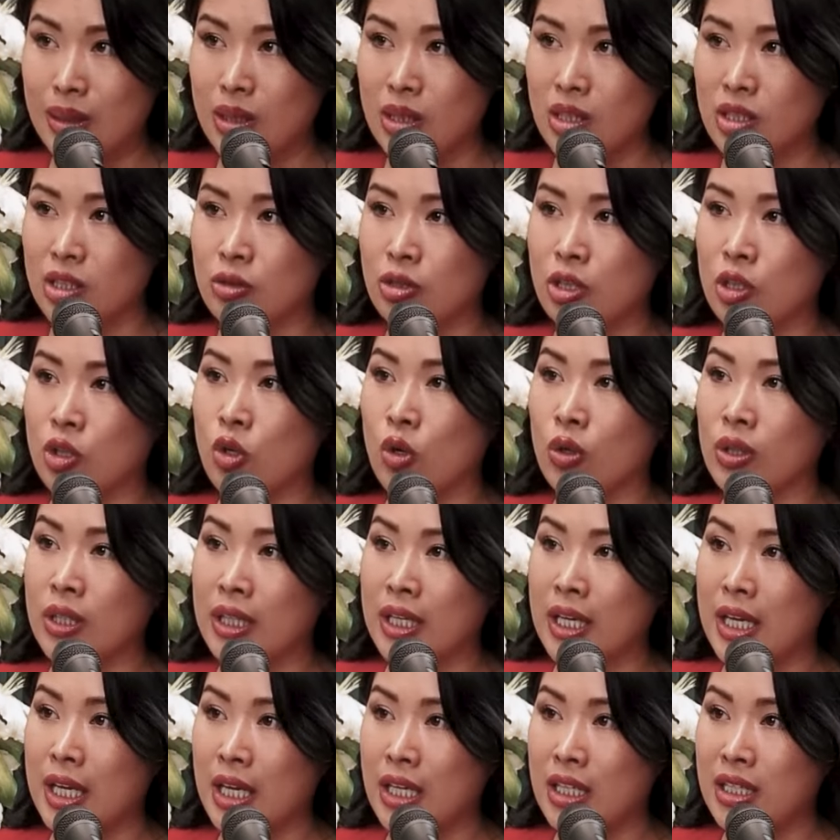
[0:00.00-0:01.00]
So she called the
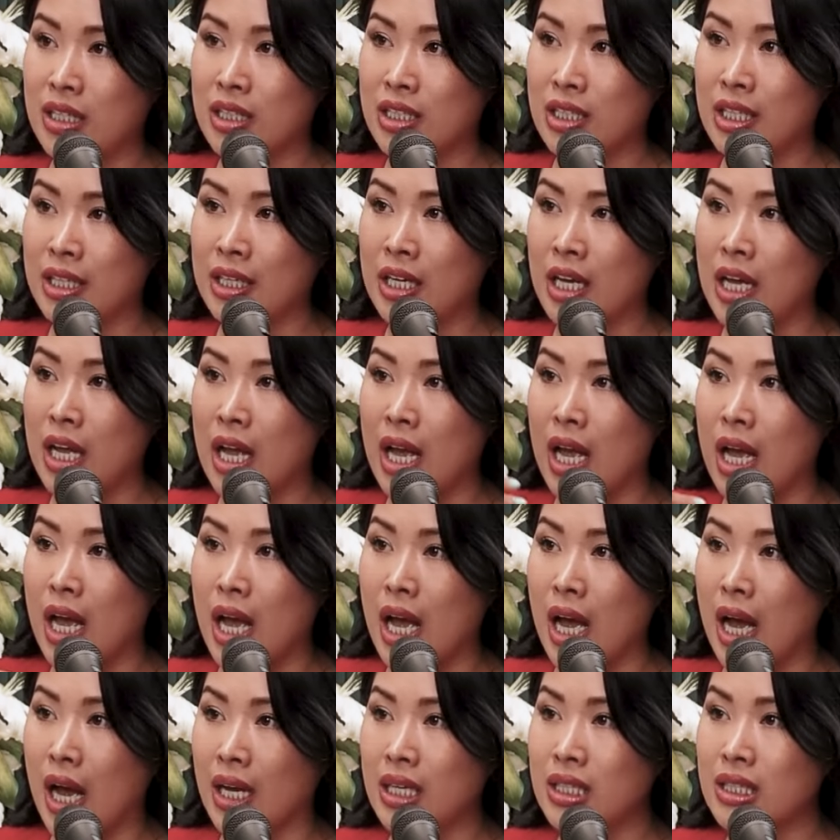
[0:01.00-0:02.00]
king. She's like,
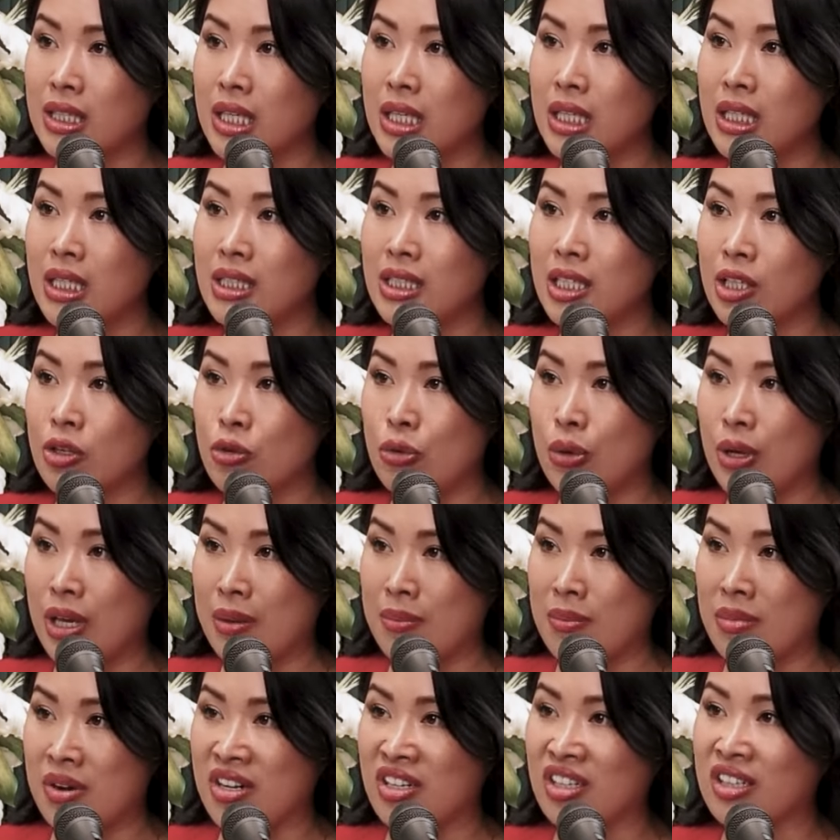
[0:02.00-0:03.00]
I think the
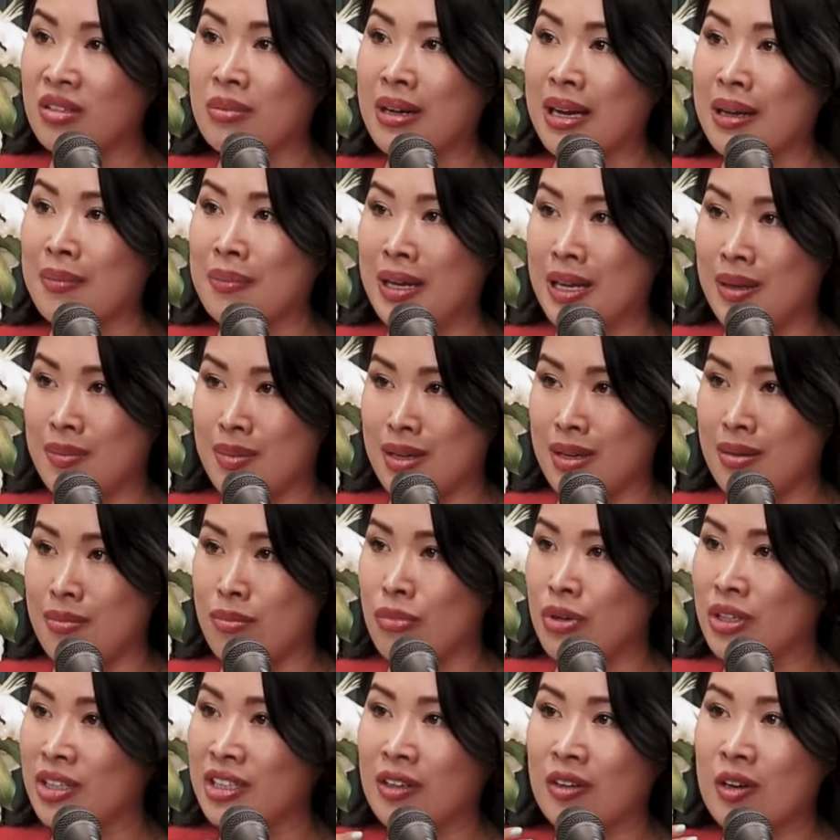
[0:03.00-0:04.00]
queen murdered my baby,
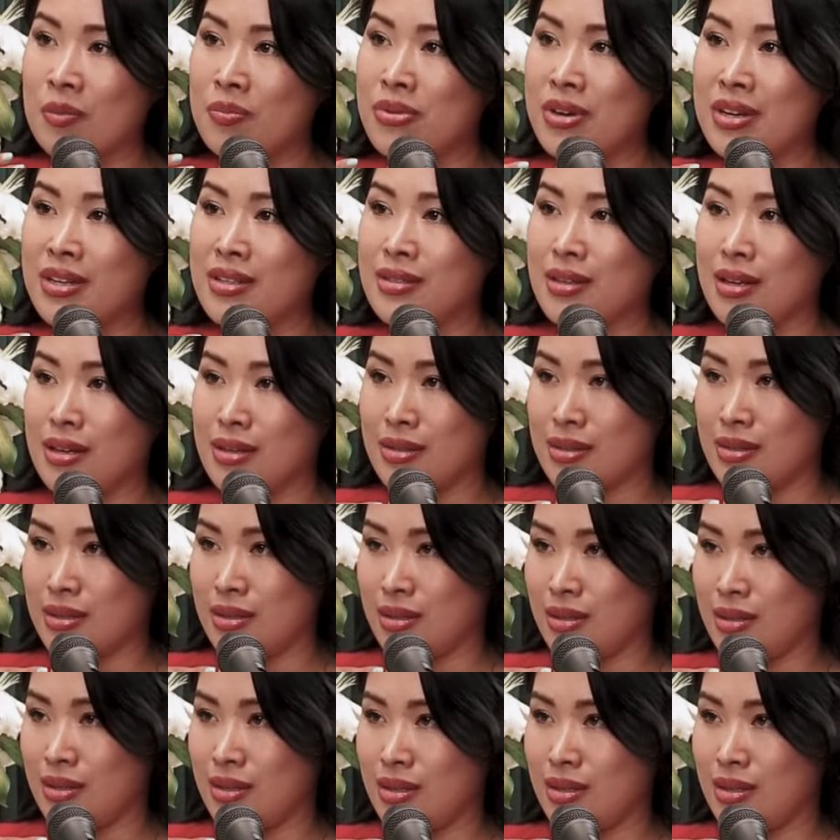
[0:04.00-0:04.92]
murdered our princess.